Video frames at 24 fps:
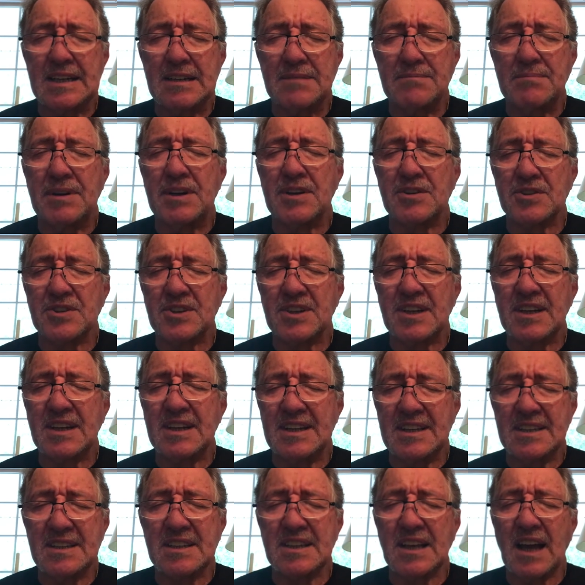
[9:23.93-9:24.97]
piercing
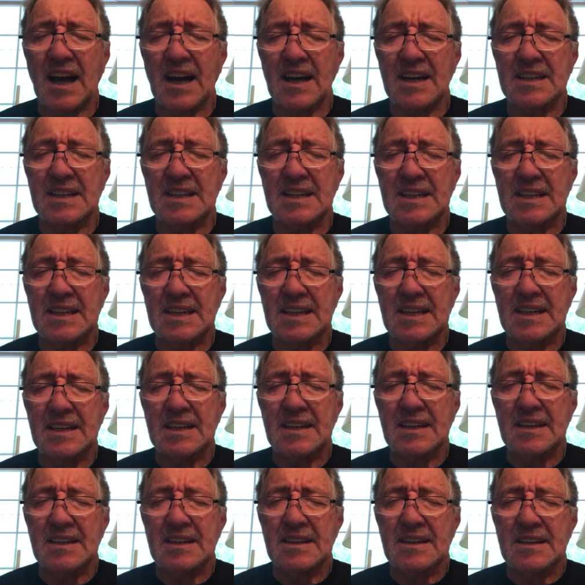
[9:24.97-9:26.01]
his side,
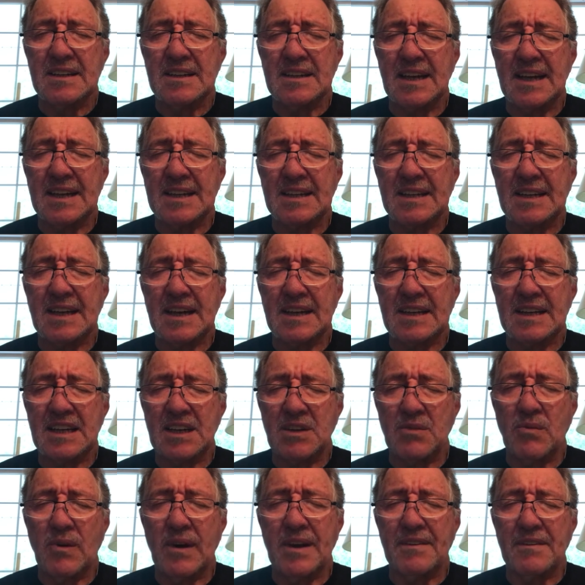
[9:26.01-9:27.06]
that
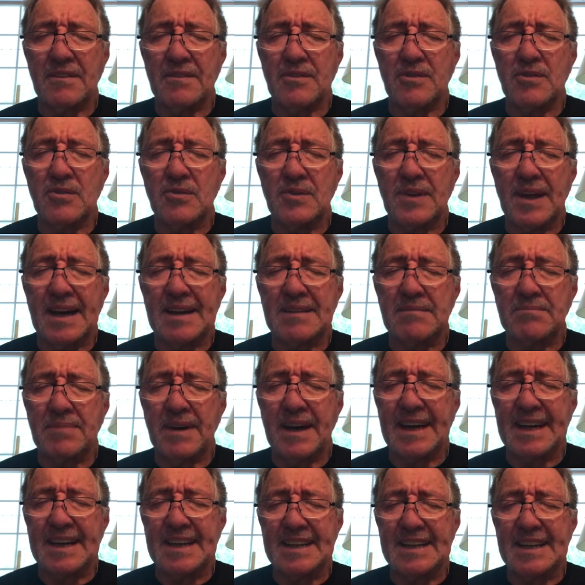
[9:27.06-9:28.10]
he went through that
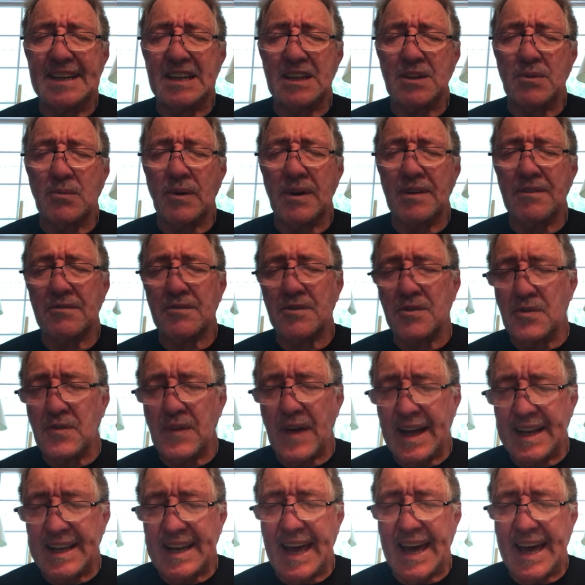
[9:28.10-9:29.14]
pain and he went through
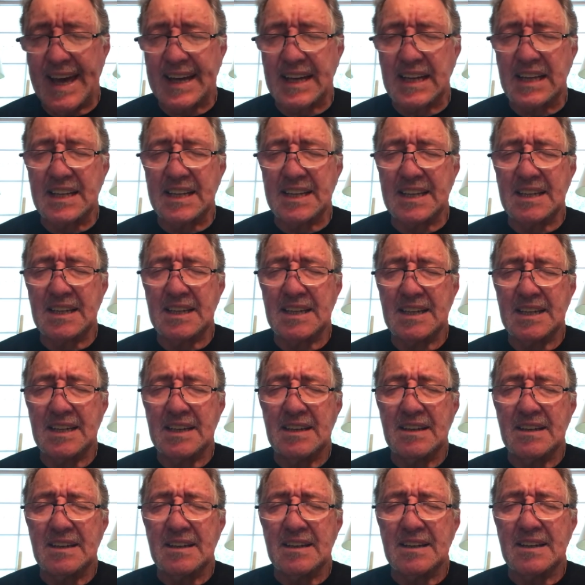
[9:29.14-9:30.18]
that agony,
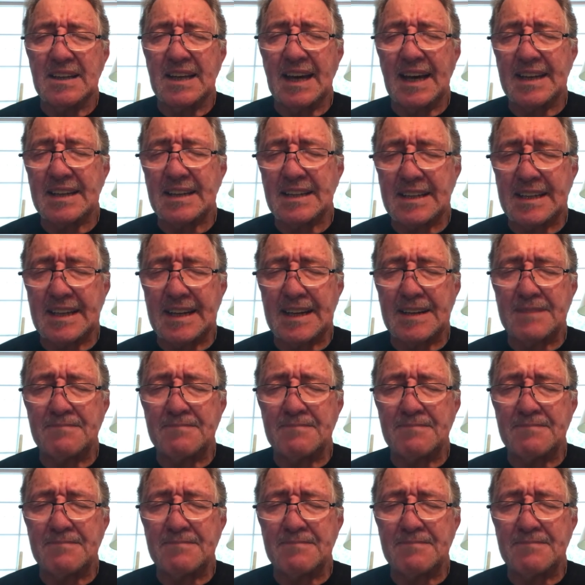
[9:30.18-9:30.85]
that